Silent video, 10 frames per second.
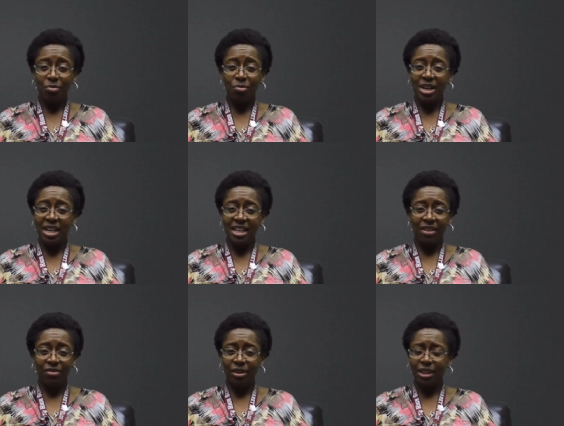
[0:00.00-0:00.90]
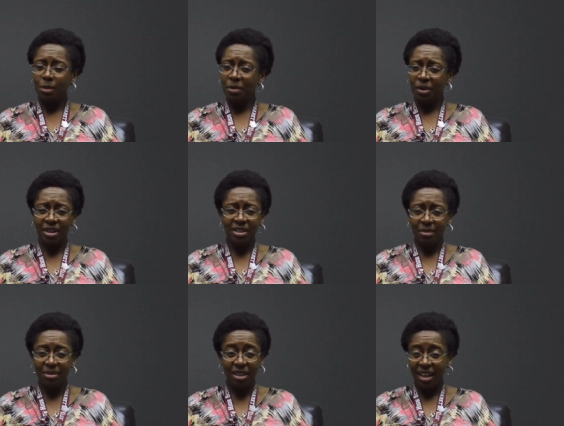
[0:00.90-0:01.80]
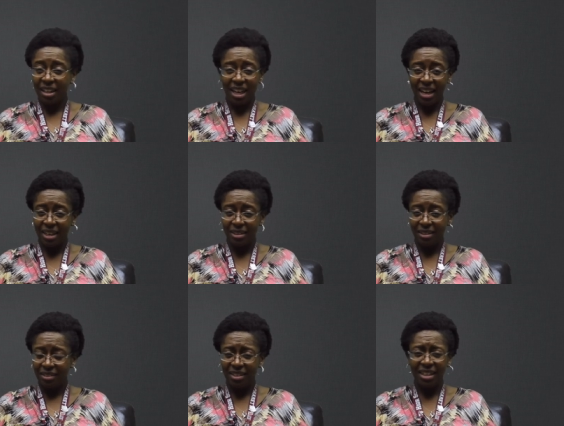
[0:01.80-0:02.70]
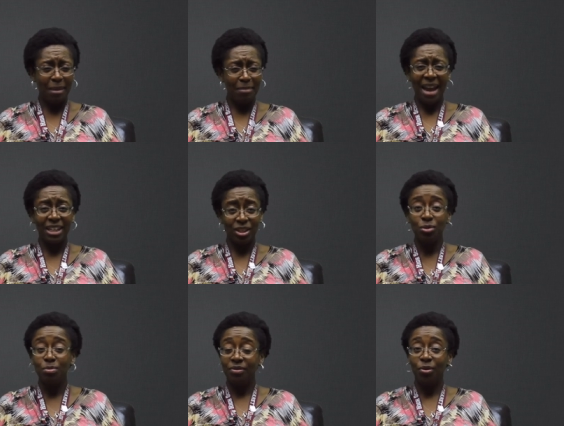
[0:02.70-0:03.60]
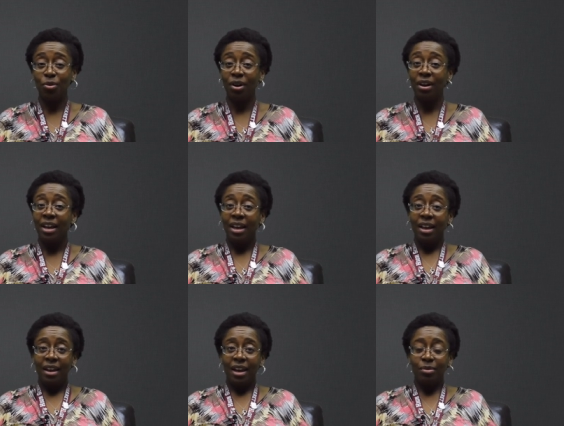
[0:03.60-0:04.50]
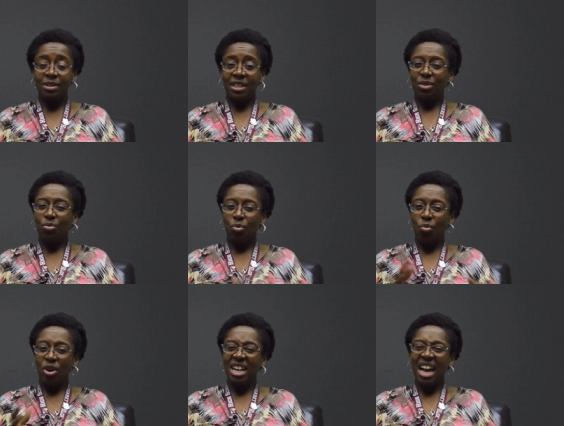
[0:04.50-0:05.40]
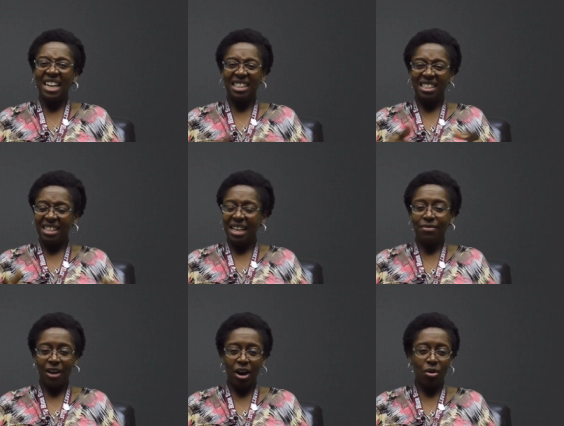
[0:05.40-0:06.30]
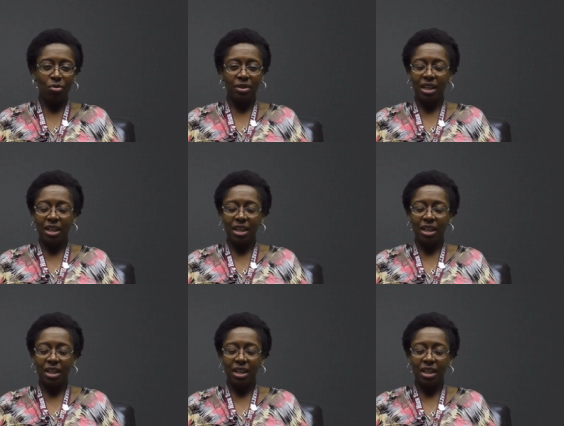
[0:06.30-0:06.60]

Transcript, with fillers: We had never experienced something like that to that magnitude before. And it was like, we're not safe in our own